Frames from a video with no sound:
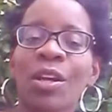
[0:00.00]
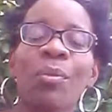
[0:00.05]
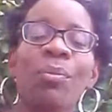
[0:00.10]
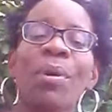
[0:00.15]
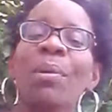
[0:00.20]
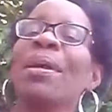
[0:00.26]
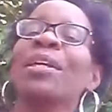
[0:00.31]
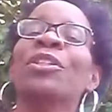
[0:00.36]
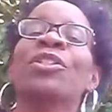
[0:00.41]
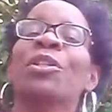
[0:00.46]

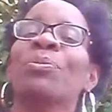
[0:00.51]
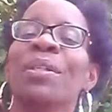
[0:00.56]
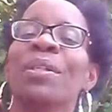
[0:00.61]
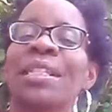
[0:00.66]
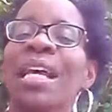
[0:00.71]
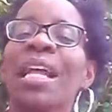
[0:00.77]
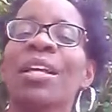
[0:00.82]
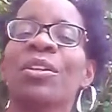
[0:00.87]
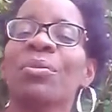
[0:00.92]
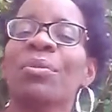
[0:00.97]
Maybe I shouldn't be
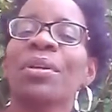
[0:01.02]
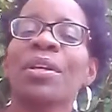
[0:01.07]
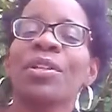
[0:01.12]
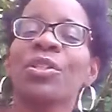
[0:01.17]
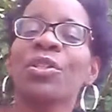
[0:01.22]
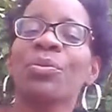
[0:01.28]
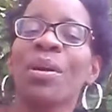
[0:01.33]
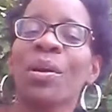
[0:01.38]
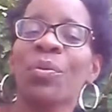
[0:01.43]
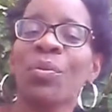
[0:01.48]
telling you
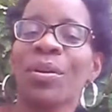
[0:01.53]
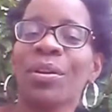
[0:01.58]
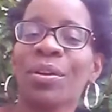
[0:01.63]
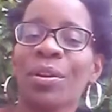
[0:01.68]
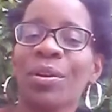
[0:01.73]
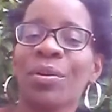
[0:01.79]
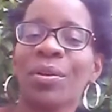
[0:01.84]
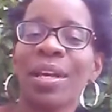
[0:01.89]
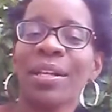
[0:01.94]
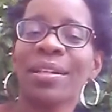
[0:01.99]
because you might want to
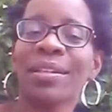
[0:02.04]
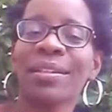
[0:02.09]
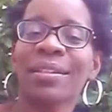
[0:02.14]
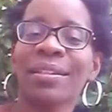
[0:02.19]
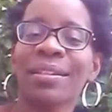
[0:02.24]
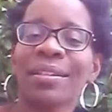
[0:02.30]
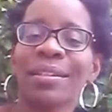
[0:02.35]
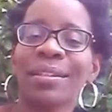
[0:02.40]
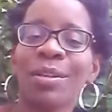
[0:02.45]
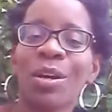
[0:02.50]
go ahead and
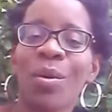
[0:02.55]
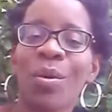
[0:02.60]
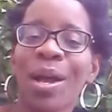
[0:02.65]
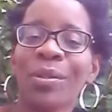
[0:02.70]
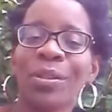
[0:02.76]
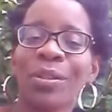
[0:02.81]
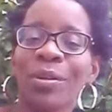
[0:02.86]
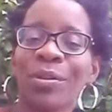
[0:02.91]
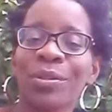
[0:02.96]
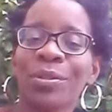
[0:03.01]
go
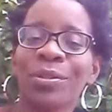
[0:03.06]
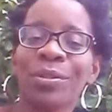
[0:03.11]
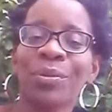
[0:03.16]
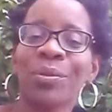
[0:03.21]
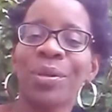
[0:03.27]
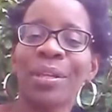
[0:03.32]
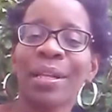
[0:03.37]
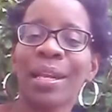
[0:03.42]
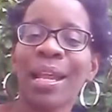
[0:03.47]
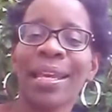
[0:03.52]
out there and
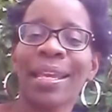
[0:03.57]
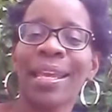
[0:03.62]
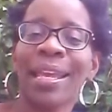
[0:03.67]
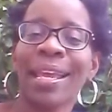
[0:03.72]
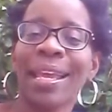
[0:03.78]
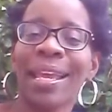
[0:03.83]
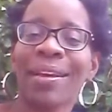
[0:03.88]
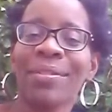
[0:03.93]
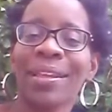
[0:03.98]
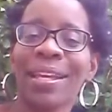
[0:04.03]
do it, and I
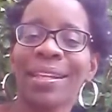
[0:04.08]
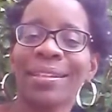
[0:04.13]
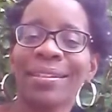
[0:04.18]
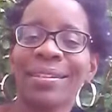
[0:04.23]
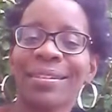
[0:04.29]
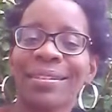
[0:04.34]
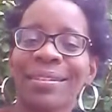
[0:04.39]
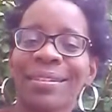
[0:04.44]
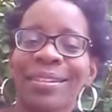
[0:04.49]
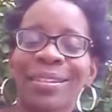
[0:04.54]
can't have that.
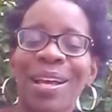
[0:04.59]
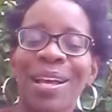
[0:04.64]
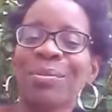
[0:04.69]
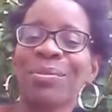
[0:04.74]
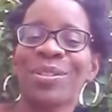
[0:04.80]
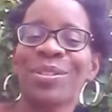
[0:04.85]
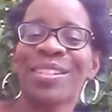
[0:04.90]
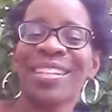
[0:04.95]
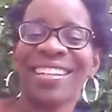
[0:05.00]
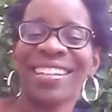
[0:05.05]
I'm
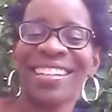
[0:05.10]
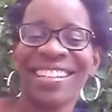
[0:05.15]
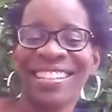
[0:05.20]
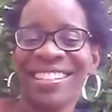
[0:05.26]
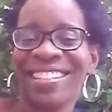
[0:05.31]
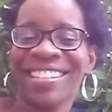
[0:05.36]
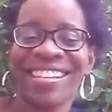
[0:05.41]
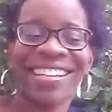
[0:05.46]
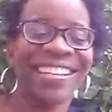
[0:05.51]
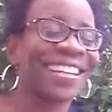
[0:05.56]
just kidding,
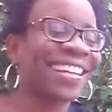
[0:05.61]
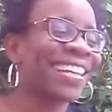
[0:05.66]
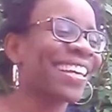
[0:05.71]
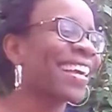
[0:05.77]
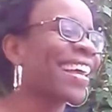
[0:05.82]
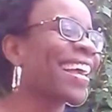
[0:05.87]
just kidding.